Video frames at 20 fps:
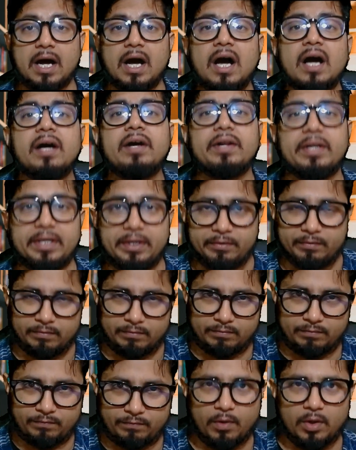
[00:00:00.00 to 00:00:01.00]
hungry
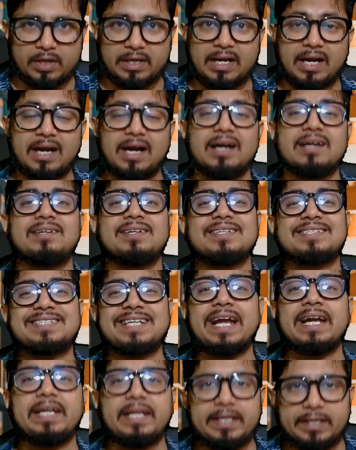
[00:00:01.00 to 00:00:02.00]
for
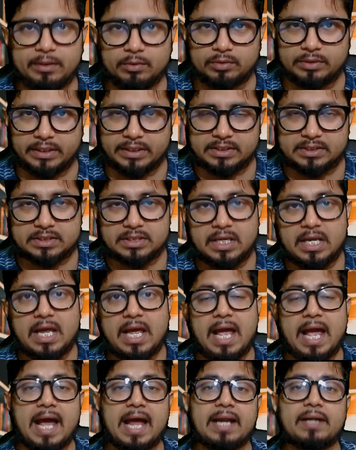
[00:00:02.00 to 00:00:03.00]
understanding new things
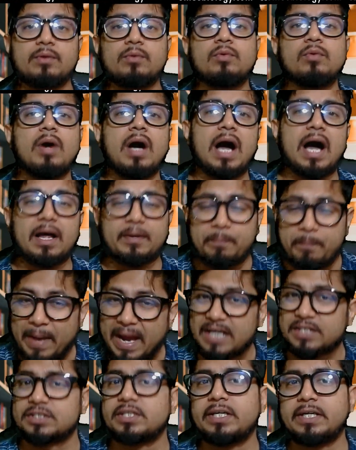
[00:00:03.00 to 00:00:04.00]
and who are
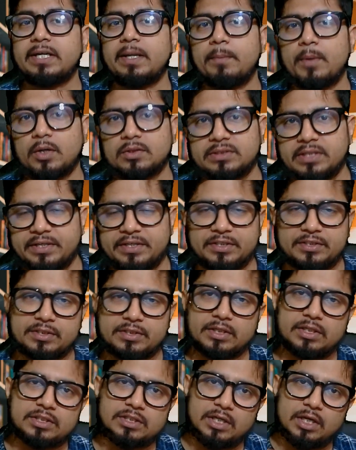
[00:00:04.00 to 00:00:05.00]
passionate about the
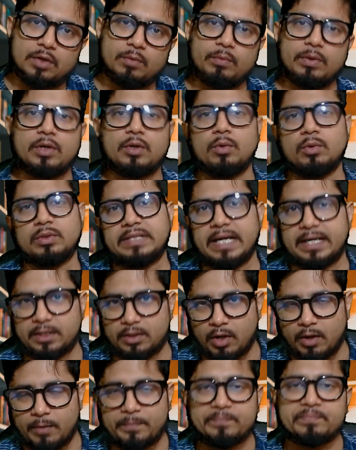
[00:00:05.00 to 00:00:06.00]
research will go that
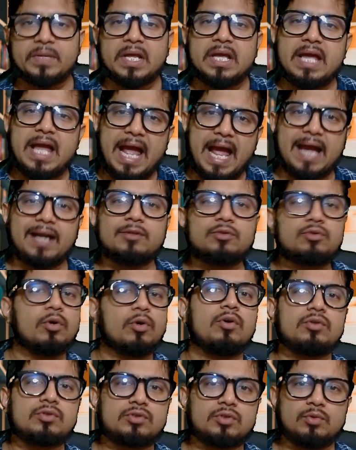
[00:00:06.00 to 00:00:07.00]
top and
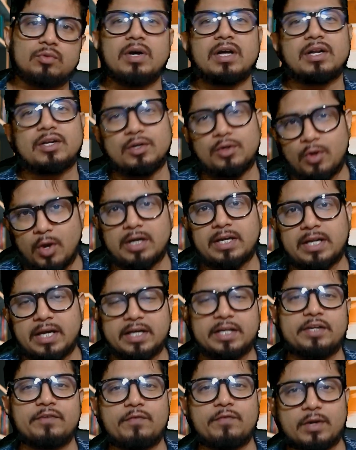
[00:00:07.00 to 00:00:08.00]
those who are not
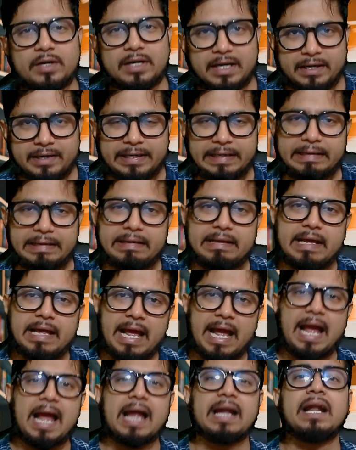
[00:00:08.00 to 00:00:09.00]
hungry for learning
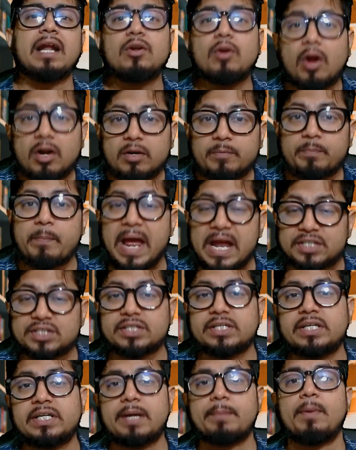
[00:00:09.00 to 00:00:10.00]
and are not
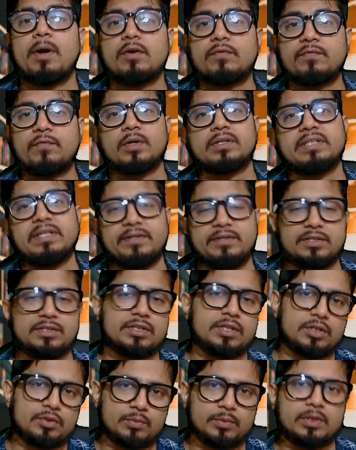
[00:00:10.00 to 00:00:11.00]
passionate about for their
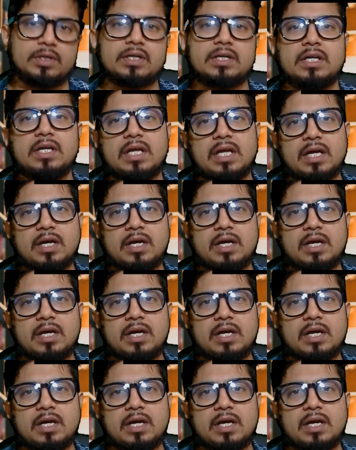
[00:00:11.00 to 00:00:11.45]
research work